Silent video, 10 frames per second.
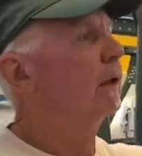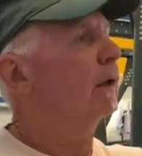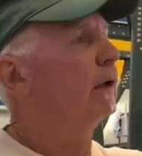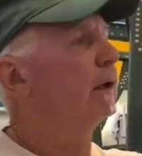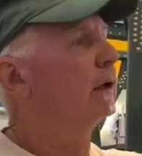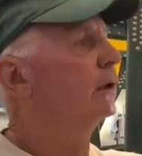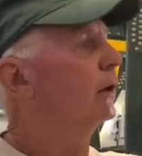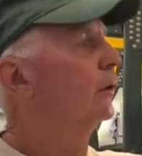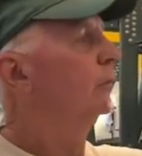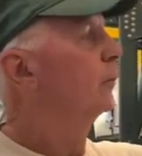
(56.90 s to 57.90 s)
And
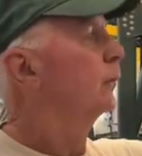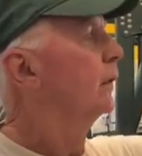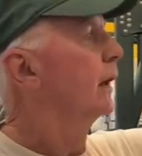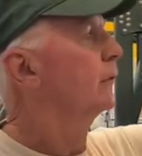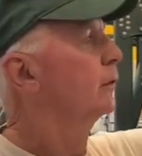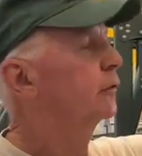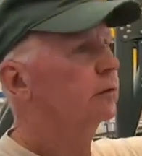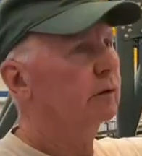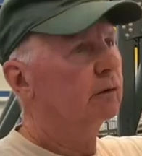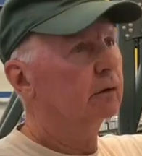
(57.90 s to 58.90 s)
uh, we have this
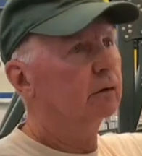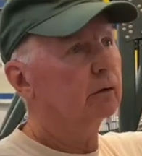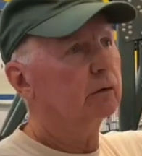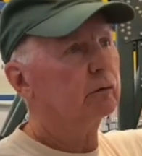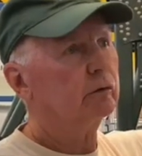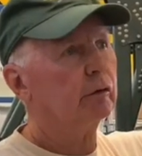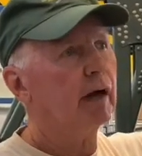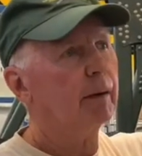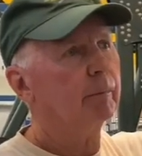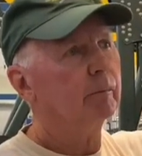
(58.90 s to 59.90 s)

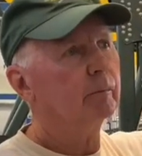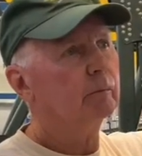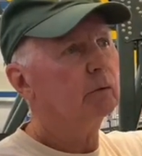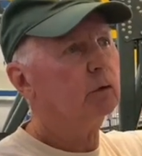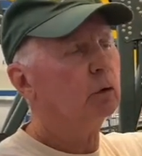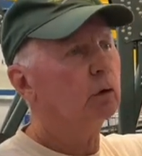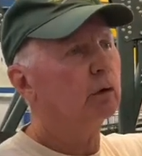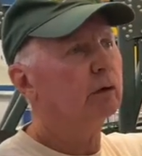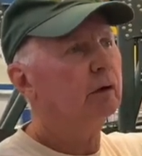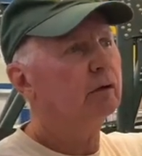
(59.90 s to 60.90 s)
scrap
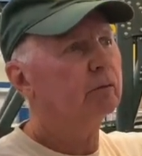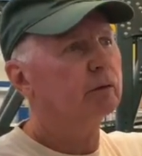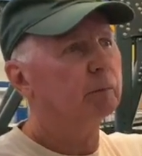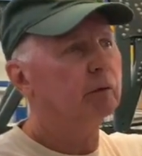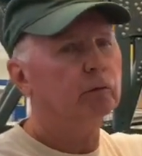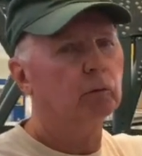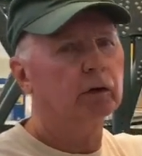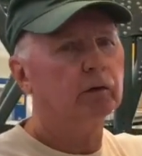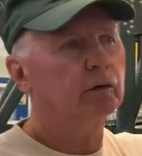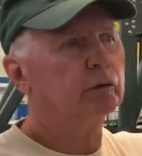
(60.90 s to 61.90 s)
cord from a,
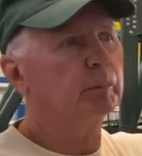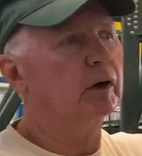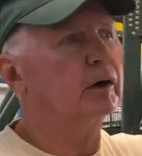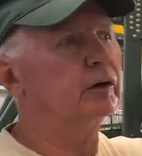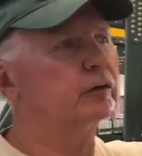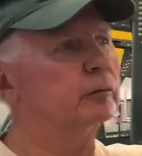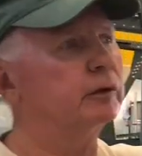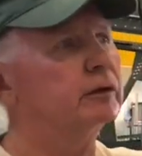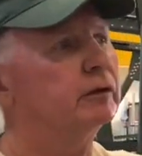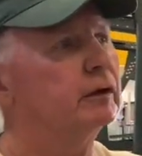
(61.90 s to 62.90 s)
one of the spars that
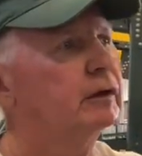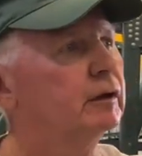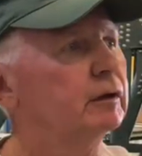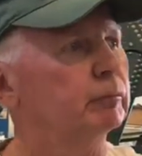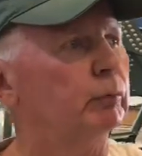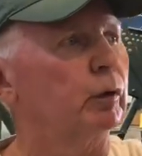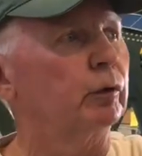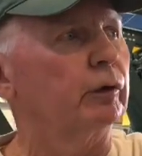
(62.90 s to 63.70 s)
we bolt